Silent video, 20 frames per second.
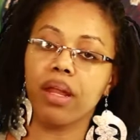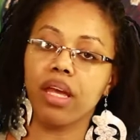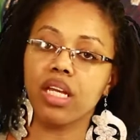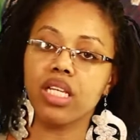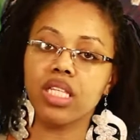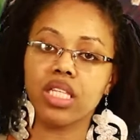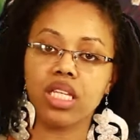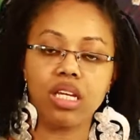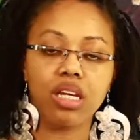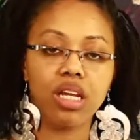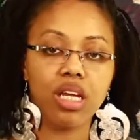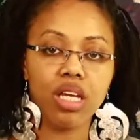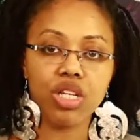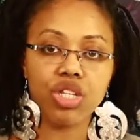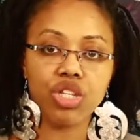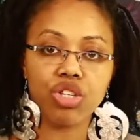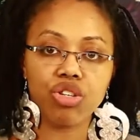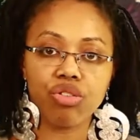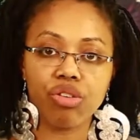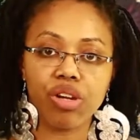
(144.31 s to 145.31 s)
place in
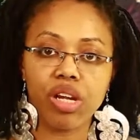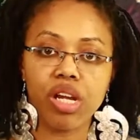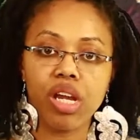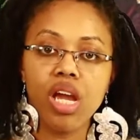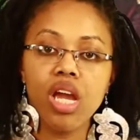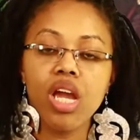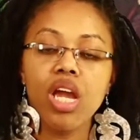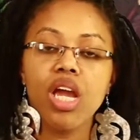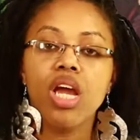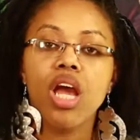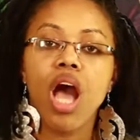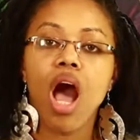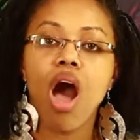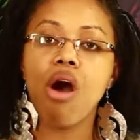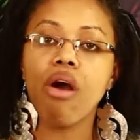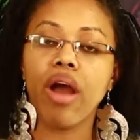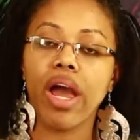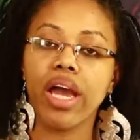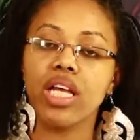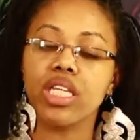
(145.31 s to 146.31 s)
history.
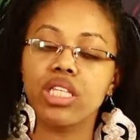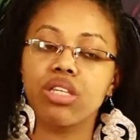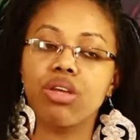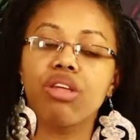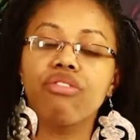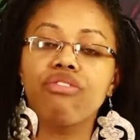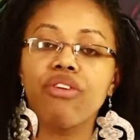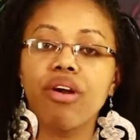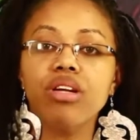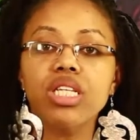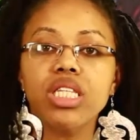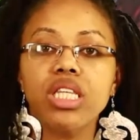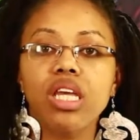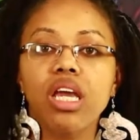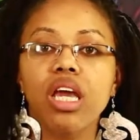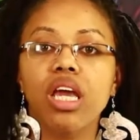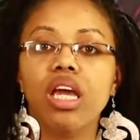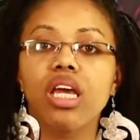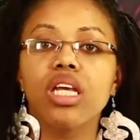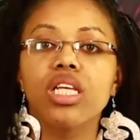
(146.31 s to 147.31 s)
Okay, so the first
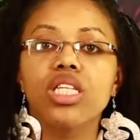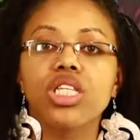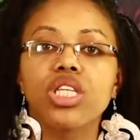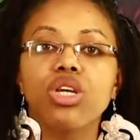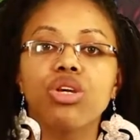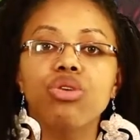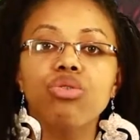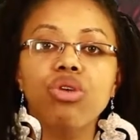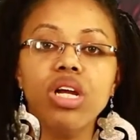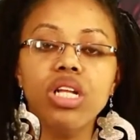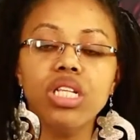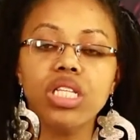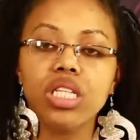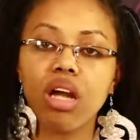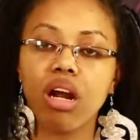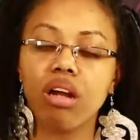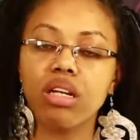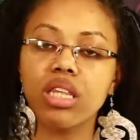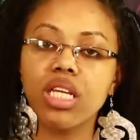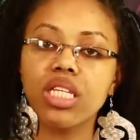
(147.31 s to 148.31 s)
thing is you can
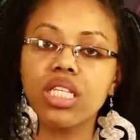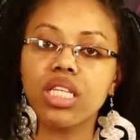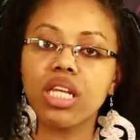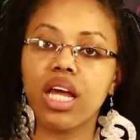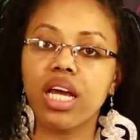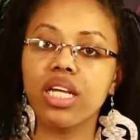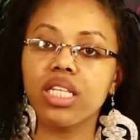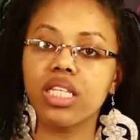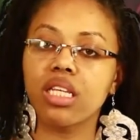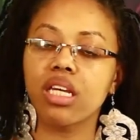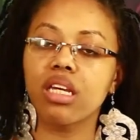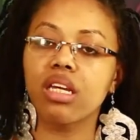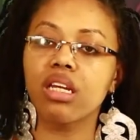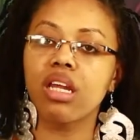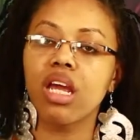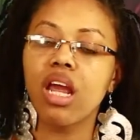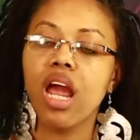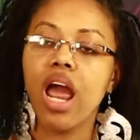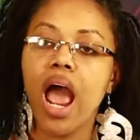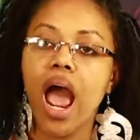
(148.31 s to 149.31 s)
start this lesson
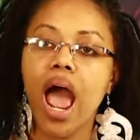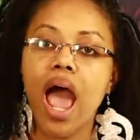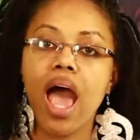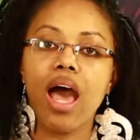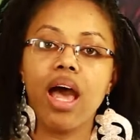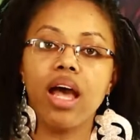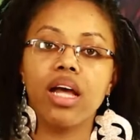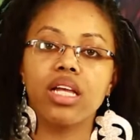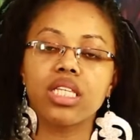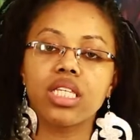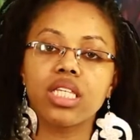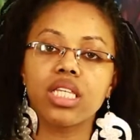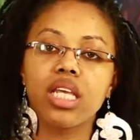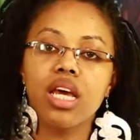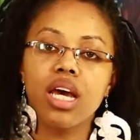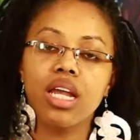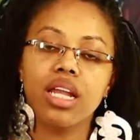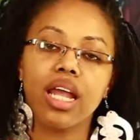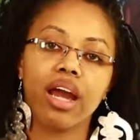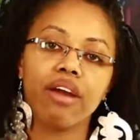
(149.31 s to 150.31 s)
as
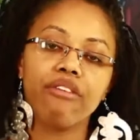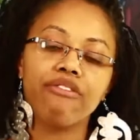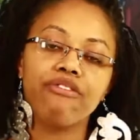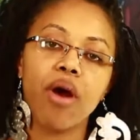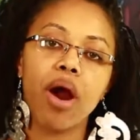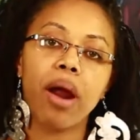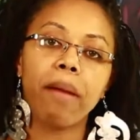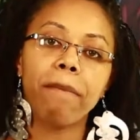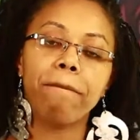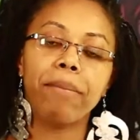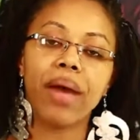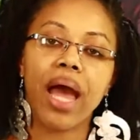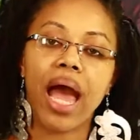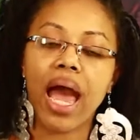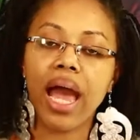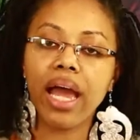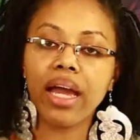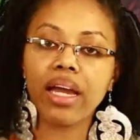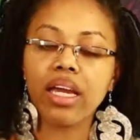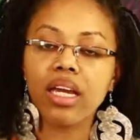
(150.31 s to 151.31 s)
like far
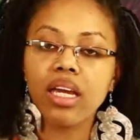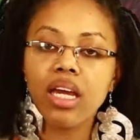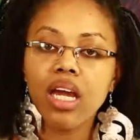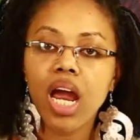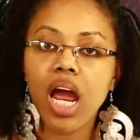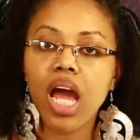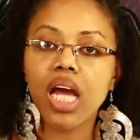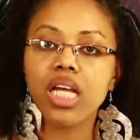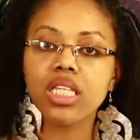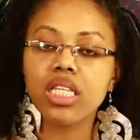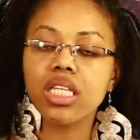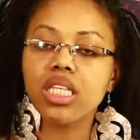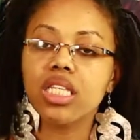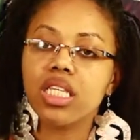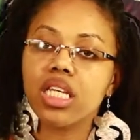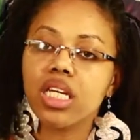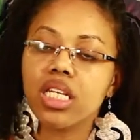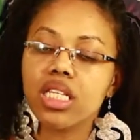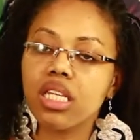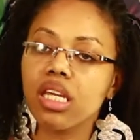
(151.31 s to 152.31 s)
back as the
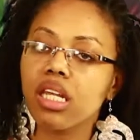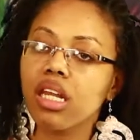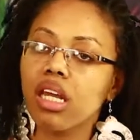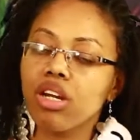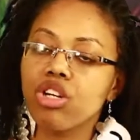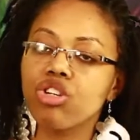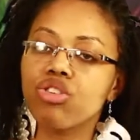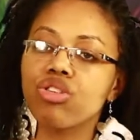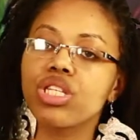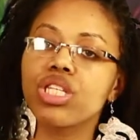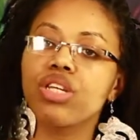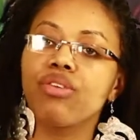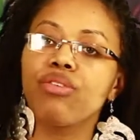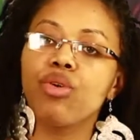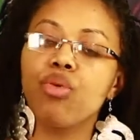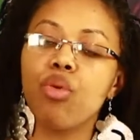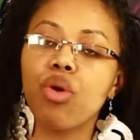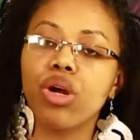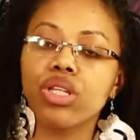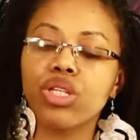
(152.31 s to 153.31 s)
sixteen hundreds if
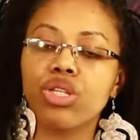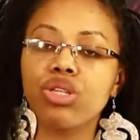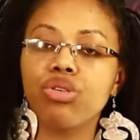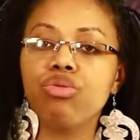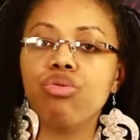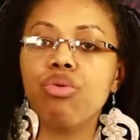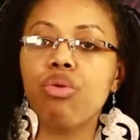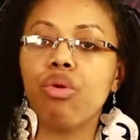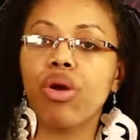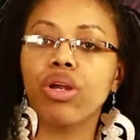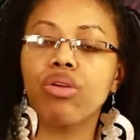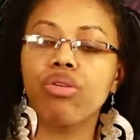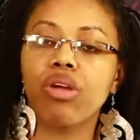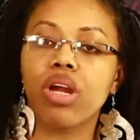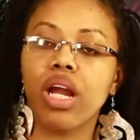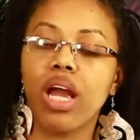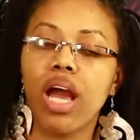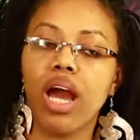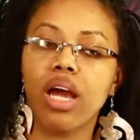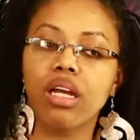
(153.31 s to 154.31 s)
you want to, or you
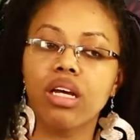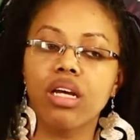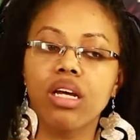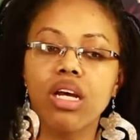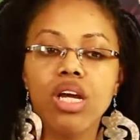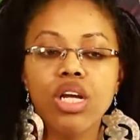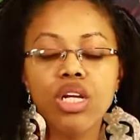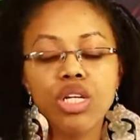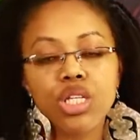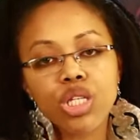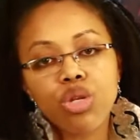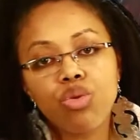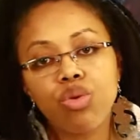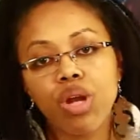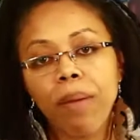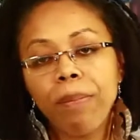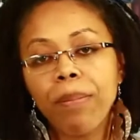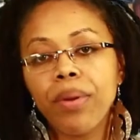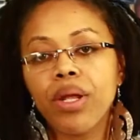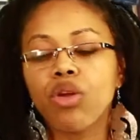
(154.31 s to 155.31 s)
can kind of scoot
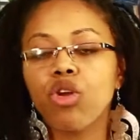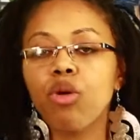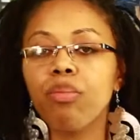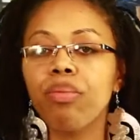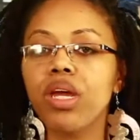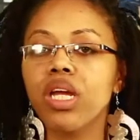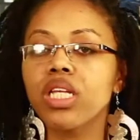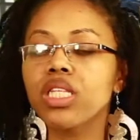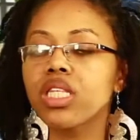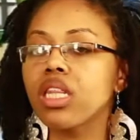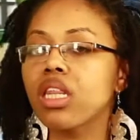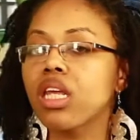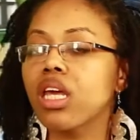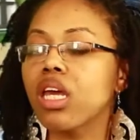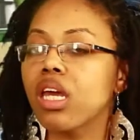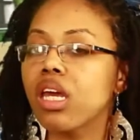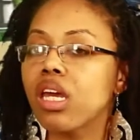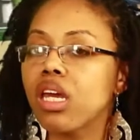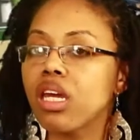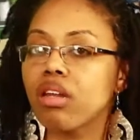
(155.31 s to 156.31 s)
up a little bit to the
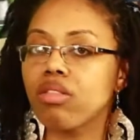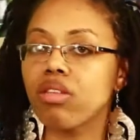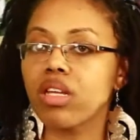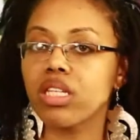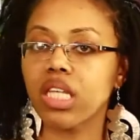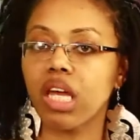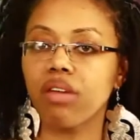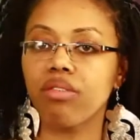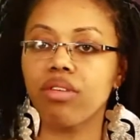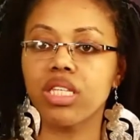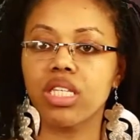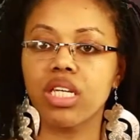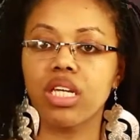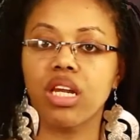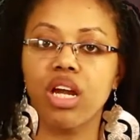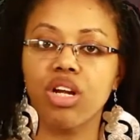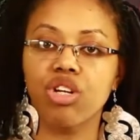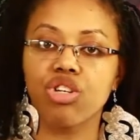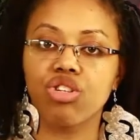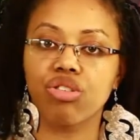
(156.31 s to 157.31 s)
end of the seventeen
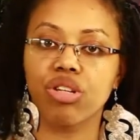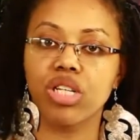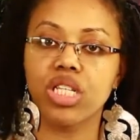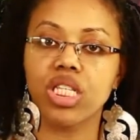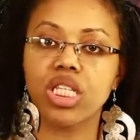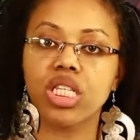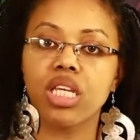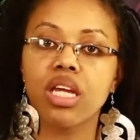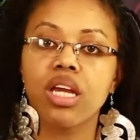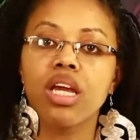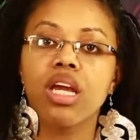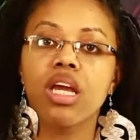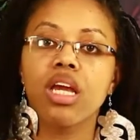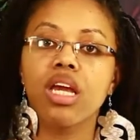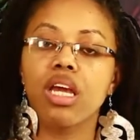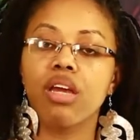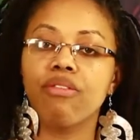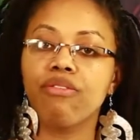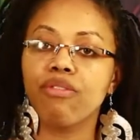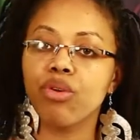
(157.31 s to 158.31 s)
hundreds
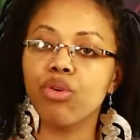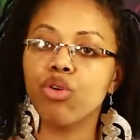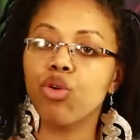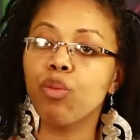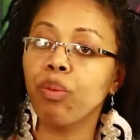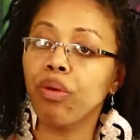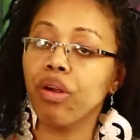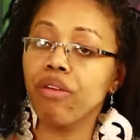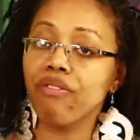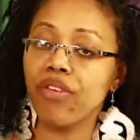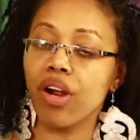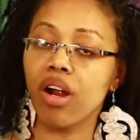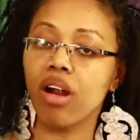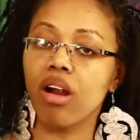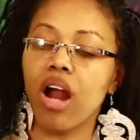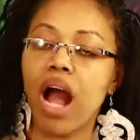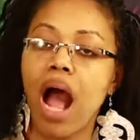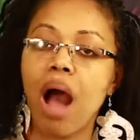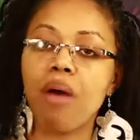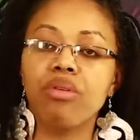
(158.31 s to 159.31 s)
if you
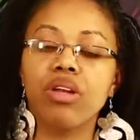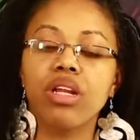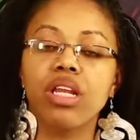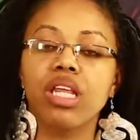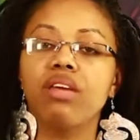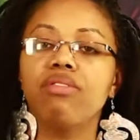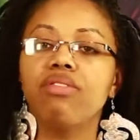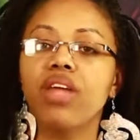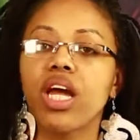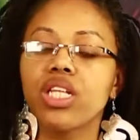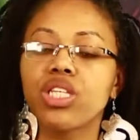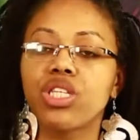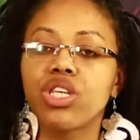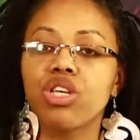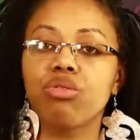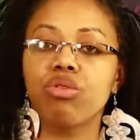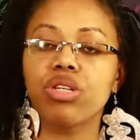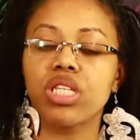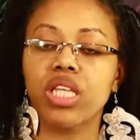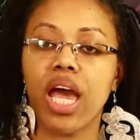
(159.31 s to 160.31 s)
prefer. I will leave that to
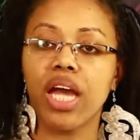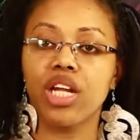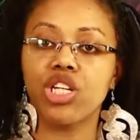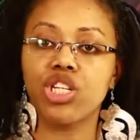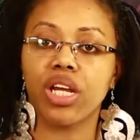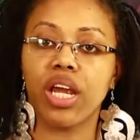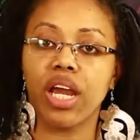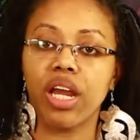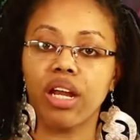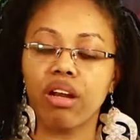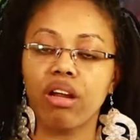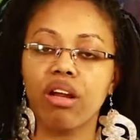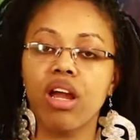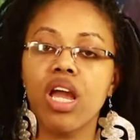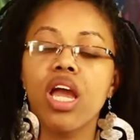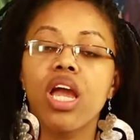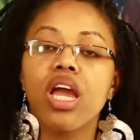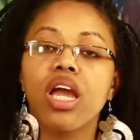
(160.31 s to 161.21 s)
you as the educator.